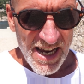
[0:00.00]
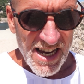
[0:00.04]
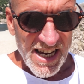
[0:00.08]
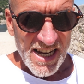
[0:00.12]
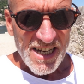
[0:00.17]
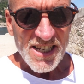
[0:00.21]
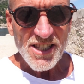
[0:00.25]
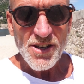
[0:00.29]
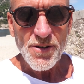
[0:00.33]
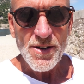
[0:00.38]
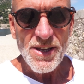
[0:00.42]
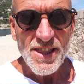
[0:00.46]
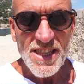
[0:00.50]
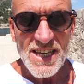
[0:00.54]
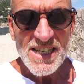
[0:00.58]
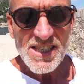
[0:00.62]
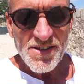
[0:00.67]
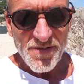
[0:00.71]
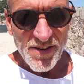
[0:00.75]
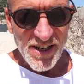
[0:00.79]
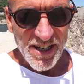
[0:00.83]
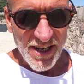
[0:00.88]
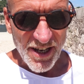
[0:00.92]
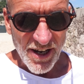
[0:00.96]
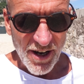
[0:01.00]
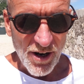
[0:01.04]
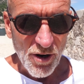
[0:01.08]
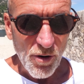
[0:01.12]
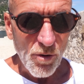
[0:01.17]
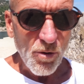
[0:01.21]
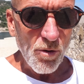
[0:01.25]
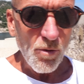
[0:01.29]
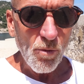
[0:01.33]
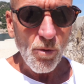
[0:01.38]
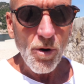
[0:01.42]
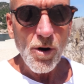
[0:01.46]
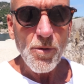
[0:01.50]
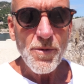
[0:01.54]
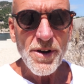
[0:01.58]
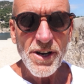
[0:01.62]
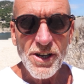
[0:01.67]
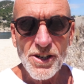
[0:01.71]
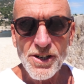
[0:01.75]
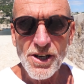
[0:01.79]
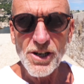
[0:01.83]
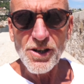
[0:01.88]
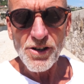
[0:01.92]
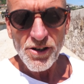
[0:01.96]
So in this video, what we're
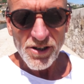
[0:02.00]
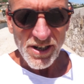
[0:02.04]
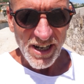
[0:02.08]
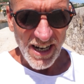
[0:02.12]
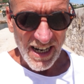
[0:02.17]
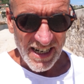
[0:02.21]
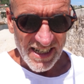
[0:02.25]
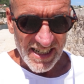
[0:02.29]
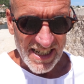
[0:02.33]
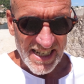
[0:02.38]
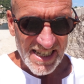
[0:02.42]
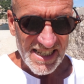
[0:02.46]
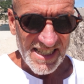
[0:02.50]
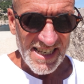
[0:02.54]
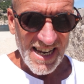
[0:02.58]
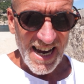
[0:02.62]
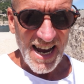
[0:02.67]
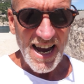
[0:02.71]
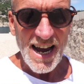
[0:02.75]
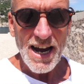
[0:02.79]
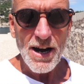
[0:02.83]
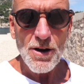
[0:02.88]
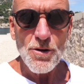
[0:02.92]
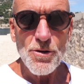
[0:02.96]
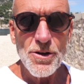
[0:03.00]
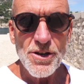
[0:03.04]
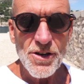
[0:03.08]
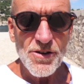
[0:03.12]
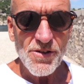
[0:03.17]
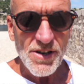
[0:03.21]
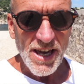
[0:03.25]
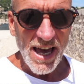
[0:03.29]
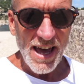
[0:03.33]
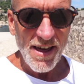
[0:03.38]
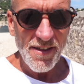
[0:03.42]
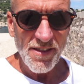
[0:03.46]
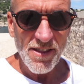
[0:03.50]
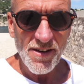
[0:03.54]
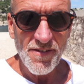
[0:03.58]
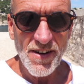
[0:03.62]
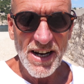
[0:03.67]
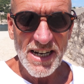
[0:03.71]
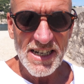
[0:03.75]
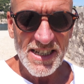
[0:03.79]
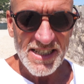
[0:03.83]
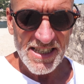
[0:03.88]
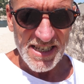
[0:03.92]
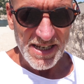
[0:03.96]
going to look at is how you get the
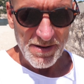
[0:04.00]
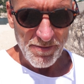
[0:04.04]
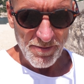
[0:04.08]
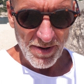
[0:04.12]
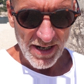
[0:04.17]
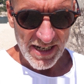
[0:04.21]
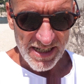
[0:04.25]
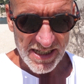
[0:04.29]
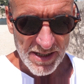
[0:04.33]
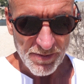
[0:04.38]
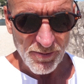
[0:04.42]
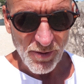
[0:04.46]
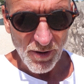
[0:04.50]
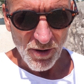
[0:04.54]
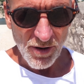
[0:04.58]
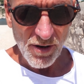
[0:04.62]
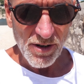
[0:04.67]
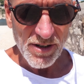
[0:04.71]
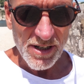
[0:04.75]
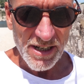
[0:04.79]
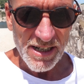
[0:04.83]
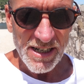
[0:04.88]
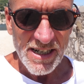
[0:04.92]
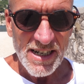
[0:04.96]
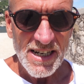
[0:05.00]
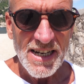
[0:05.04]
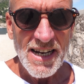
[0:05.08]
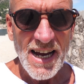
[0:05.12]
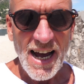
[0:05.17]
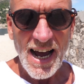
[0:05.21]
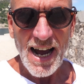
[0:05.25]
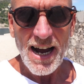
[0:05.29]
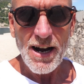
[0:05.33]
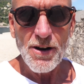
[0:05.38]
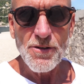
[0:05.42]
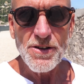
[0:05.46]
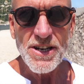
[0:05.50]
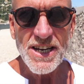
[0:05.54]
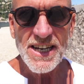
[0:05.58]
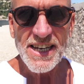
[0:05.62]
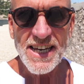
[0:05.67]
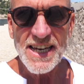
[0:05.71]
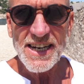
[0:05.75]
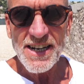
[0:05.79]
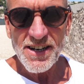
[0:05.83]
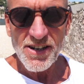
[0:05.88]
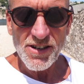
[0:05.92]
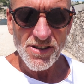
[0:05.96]
vaccine passport, how you
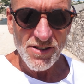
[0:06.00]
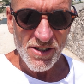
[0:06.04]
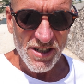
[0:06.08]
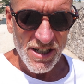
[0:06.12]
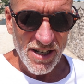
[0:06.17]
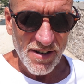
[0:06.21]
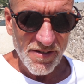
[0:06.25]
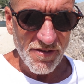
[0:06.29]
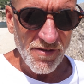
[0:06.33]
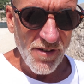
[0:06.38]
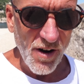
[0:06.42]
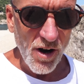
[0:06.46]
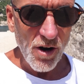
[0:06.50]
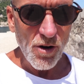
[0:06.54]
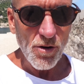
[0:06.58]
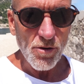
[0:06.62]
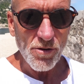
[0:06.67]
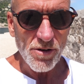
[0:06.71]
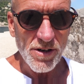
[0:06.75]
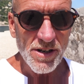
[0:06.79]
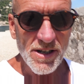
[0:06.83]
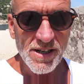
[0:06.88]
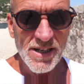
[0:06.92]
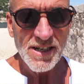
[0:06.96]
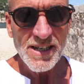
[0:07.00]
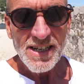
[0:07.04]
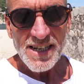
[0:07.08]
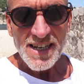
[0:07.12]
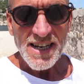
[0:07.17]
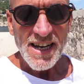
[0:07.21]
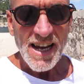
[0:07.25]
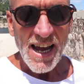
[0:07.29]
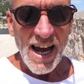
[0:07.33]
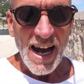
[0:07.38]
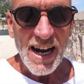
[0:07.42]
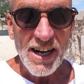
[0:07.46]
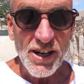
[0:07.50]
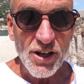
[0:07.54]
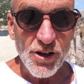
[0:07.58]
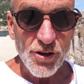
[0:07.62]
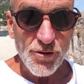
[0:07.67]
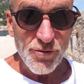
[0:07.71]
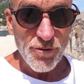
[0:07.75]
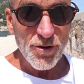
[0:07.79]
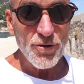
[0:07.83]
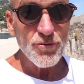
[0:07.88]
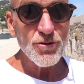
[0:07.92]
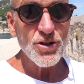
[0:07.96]
get it onto your phone, and
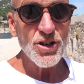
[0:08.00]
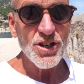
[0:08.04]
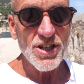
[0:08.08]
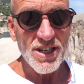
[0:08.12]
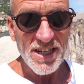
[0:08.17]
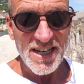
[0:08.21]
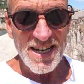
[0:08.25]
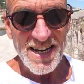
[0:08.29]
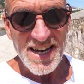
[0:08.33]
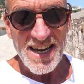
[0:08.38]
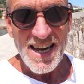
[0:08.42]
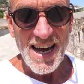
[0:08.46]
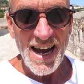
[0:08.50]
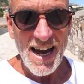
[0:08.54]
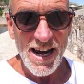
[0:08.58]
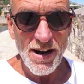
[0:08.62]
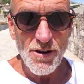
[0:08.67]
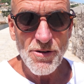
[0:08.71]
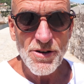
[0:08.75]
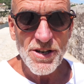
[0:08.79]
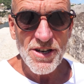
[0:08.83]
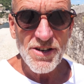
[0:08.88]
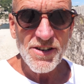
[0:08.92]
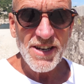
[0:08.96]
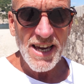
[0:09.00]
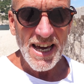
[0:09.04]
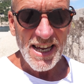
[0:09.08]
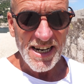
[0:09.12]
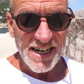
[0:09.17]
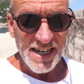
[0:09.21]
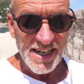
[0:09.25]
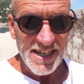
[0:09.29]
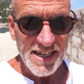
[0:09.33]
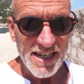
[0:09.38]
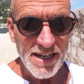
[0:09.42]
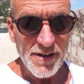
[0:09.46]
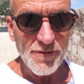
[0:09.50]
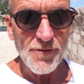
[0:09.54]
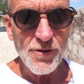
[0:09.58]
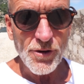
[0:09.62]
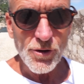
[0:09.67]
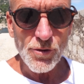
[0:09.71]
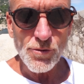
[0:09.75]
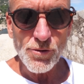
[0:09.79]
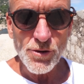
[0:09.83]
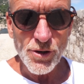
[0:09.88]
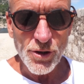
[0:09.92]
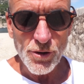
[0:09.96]
crucially, how you get it if
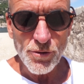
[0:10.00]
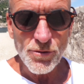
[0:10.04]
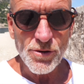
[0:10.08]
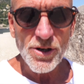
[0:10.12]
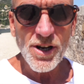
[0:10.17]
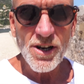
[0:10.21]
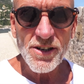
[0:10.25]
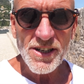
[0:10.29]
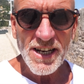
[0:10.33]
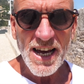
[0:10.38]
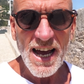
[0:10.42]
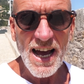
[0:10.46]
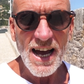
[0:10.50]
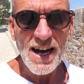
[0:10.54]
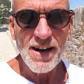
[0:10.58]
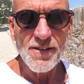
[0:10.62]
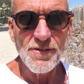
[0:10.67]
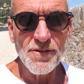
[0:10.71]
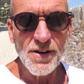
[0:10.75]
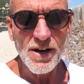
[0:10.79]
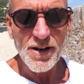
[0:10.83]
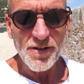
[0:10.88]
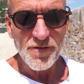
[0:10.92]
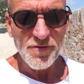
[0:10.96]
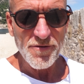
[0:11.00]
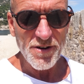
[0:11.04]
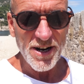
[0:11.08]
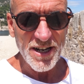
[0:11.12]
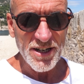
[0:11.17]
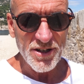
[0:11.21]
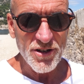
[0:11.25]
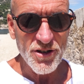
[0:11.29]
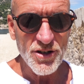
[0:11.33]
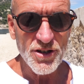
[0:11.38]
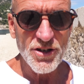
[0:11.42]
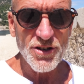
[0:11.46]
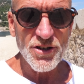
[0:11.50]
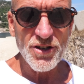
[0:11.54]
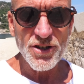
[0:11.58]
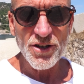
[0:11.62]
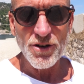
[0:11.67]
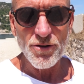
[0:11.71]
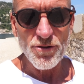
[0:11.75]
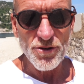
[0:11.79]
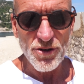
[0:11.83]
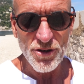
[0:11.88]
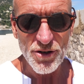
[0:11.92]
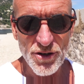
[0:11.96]
you do not have a French
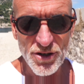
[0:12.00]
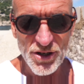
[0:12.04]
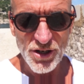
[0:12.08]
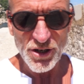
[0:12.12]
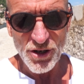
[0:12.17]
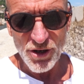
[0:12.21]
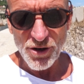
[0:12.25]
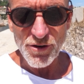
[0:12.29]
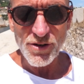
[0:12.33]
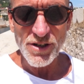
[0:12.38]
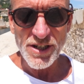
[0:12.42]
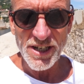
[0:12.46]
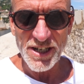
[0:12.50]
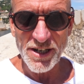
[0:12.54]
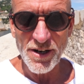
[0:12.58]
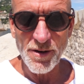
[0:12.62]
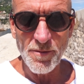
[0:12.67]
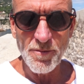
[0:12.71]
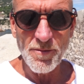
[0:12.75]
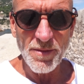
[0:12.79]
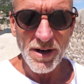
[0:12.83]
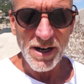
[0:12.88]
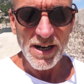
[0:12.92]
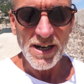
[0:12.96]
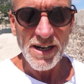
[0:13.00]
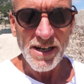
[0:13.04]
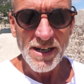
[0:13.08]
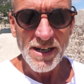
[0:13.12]
social security number.